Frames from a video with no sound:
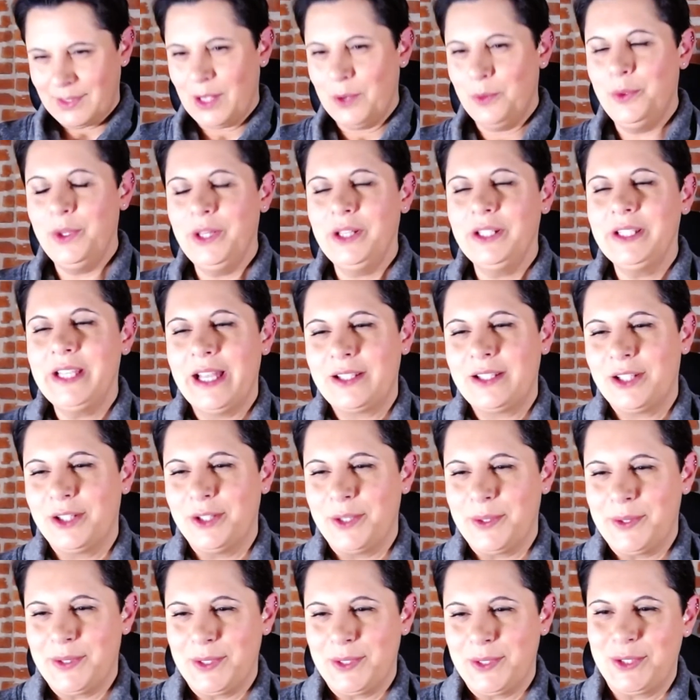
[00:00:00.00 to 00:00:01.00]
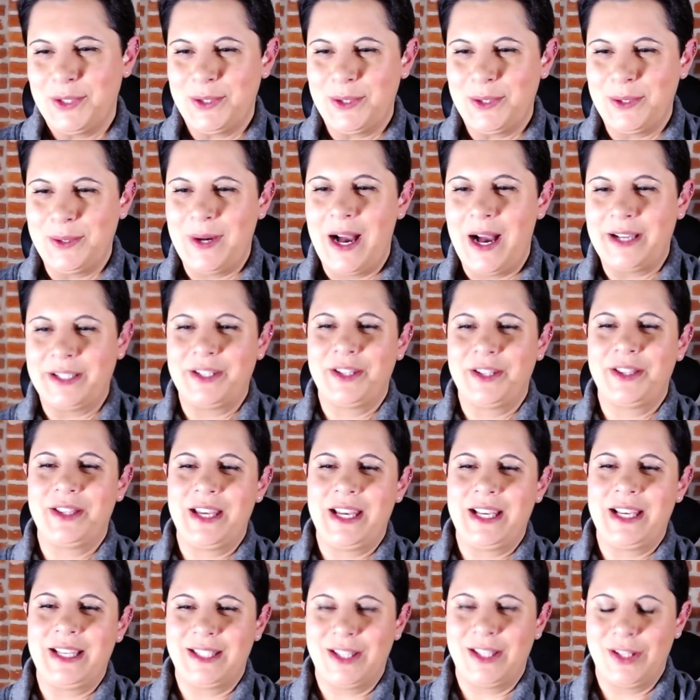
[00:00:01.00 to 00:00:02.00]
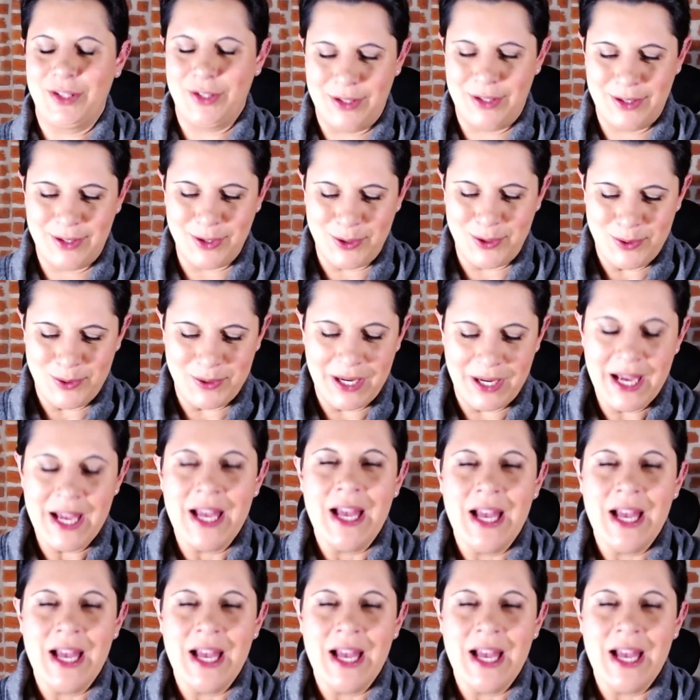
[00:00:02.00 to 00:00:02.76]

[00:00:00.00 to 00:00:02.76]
we'll get closer to other things soon.